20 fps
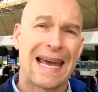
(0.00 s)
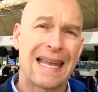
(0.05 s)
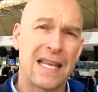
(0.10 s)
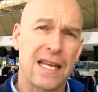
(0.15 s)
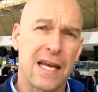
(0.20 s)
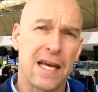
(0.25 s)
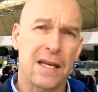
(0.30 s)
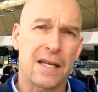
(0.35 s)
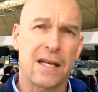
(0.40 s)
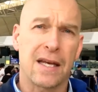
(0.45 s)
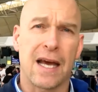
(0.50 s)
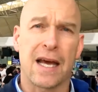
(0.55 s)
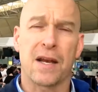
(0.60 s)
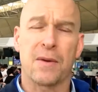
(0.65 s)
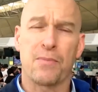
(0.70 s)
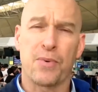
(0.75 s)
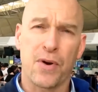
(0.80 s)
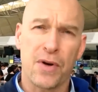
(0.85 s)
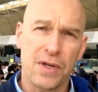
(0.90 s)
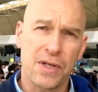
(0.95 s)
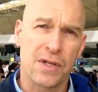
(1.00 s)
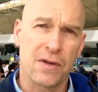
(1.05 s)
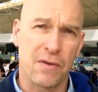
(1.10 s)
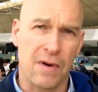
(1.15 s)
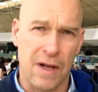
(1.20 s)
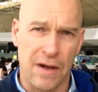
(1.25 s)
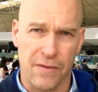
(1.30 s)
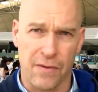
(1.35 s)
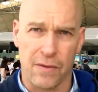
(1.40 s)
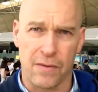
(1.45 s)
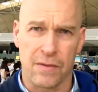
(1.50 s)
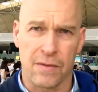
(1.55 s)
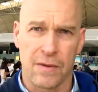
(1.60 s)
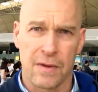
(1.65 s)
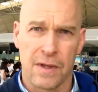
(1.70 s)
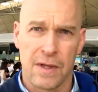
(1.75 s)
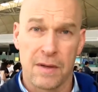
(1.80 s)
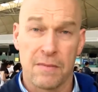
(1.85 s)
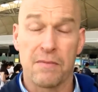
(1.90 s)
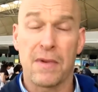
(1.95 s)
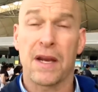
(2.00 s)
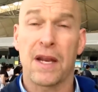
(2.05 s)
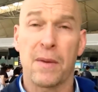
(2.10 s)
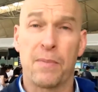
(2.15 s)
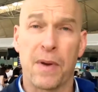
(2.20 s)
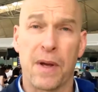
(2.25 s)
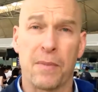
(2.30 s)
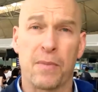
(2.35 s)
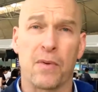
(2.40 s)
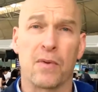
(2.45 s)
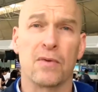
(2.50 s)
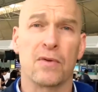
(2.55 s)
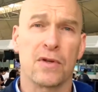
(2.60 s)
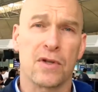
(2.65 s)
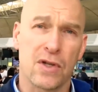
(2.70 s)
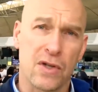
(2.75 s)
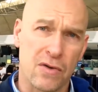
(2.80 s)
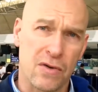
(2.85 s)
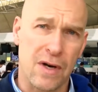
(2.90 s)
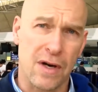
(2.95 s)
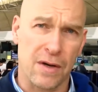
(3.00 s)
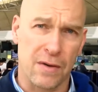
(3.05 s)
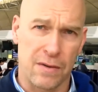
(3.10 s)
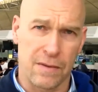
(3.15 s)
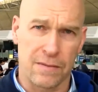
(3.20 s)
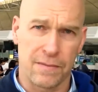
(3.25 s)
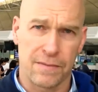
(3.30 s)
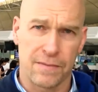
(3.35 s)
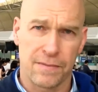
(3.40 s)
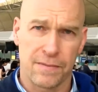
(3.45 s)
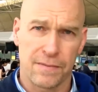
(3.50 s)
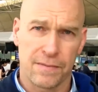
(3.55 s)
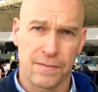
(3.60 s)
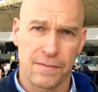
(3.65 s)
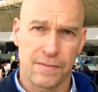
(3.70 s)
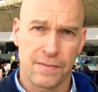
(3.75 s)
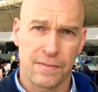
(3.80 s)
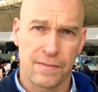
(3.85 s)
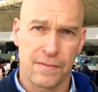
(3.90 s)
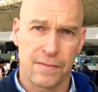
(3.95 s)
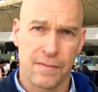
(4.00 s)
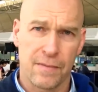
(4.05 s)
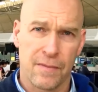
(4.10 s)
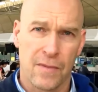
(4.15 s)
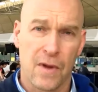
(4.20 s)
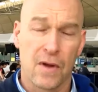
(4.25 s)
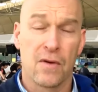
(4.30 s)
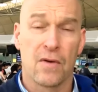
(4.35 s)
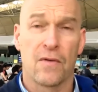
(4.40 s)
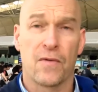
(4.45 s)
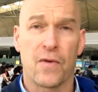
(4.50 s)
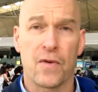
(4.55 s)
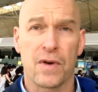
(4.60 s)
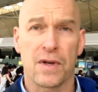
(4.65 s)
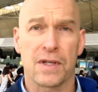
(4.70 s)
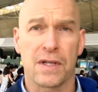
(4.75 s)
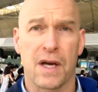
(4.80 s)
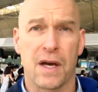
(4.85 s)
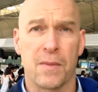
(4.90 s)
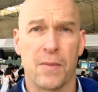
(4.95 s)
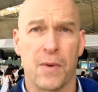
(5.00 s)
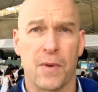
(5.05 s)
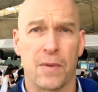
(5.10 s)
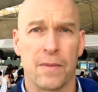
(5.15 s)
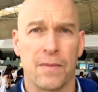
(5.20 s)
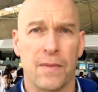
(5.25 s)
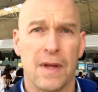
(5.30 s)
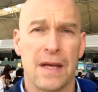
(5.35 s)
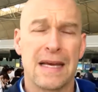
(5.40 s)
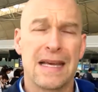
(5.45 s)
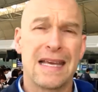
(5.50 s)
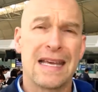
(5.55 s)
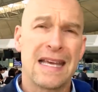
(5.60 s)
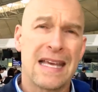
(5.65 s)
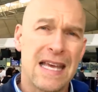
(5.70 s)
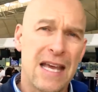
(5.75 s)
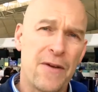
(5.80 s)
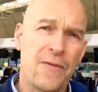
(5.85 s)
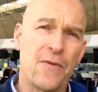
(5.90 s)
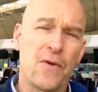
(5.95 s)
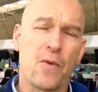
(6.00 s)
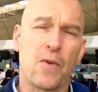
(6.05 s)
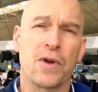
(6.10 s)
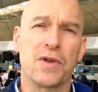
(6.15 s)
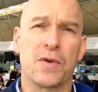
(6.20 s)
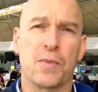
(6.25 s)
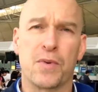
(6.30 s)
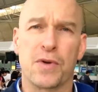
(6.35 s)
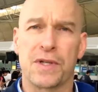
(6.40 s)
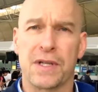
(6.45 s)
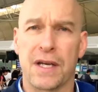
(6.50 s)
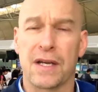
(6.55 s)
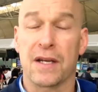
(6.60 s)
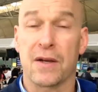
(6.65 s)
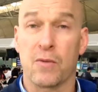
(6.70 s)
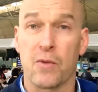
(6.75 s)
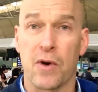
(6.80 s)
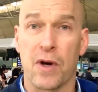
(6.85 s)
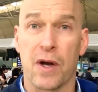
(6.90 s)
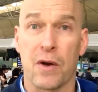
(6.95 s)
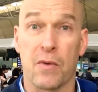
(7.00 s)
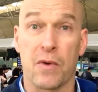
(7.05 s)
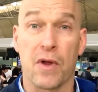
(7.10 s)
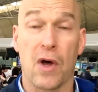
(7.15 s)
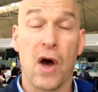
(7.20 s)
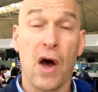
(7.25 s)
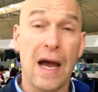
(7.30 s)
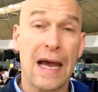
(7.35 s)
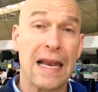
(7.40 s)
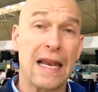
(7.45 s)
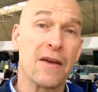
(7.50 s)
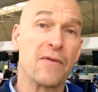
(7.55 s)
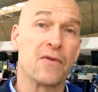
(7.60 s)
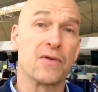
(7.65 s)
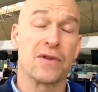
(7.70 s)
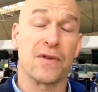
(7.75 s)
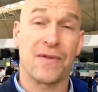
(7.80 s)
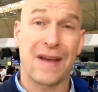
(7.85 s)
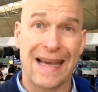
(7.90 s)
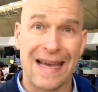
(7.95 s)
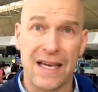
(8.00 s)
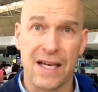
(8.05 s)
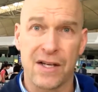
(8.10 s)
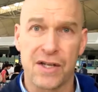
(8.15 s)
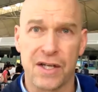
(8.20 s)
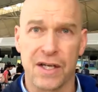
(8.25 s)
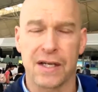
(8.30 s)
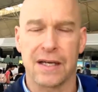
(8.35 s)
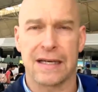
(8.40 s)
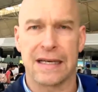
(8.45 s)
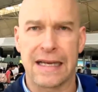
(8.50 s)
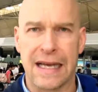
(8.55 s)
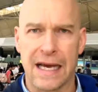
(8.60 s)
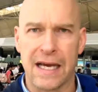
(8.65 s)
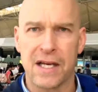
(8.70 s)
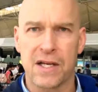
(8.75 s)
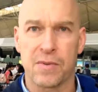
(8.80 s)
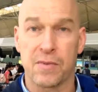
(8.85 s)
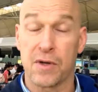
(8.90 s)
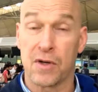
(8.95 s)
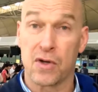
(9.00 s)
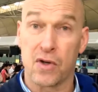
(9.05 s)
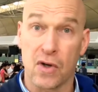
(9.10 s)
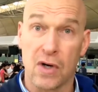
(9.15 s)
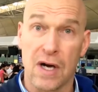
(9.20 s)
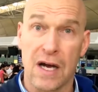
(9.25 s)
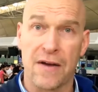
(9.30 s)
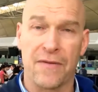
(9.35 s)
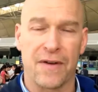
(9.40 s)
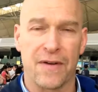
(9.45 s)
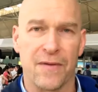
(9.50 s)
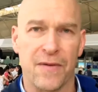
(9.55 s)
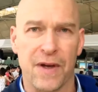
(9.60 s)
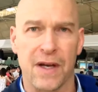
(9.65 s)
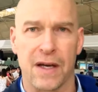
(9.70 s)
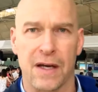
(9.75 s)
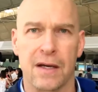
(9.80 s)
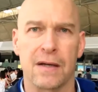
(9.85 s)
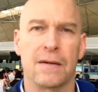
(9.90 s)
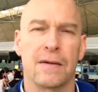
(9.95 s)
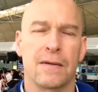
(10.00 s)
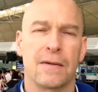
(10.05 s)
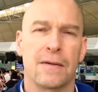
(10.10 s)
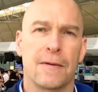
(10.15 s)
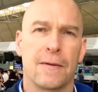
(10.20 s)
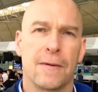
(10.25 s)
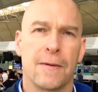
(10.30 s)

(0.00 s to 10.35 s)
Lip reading: And yet, at a personal level, many people struggle. For example, if you want to present at work with high levels of energy, engagement, drive, and vigor,